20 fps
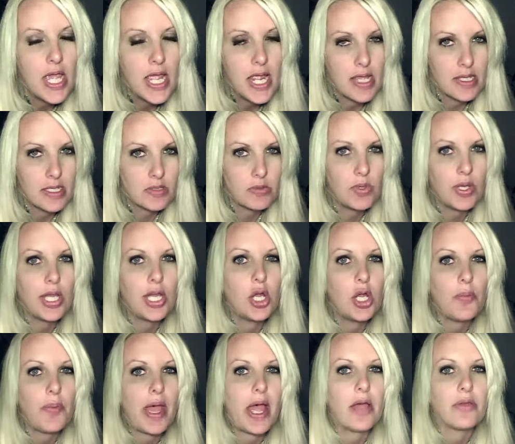And this will
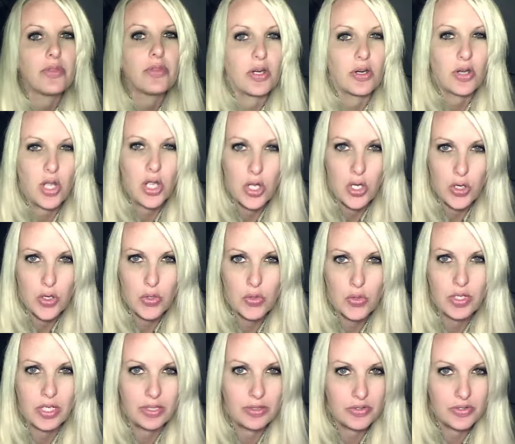help out their coat
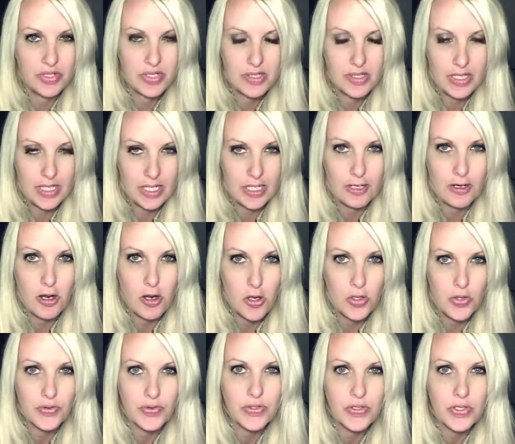and their skin
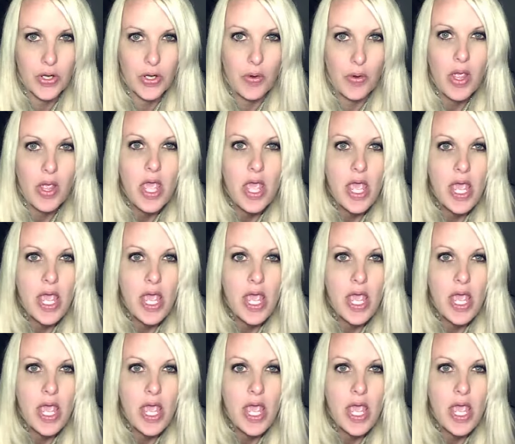also.